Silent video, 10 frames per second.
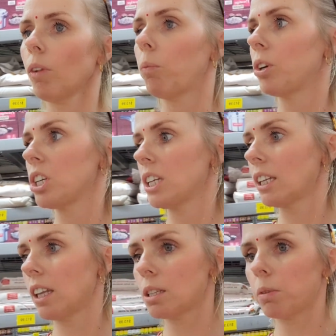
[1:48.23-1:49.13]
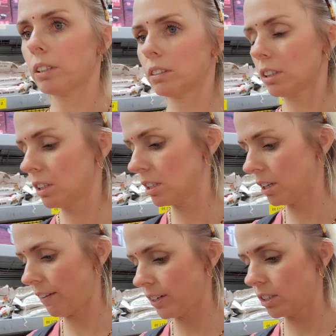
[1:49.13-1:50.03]
We'll just get this one.
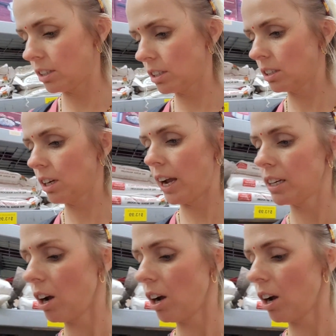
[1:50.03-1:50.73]
seven, eight